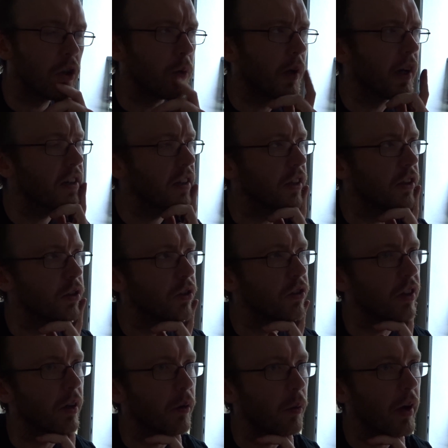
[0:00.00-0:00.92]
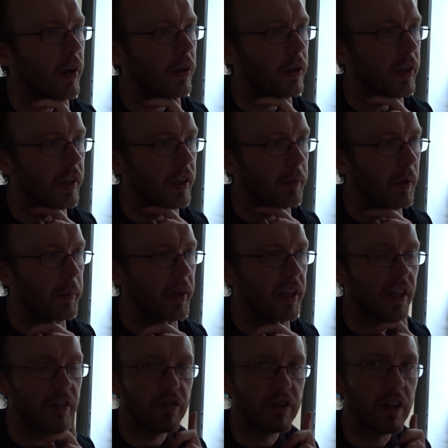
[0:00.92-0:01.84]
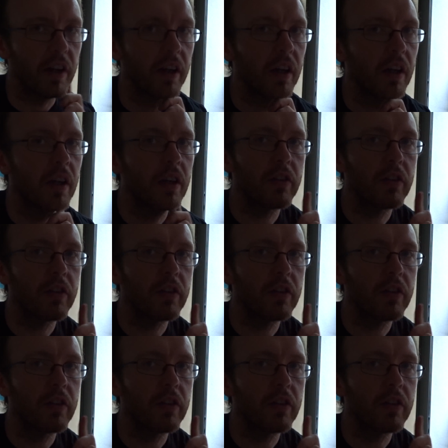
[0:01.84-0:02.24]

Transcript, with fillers: actually Tuesday I'm away all day, might be a different day.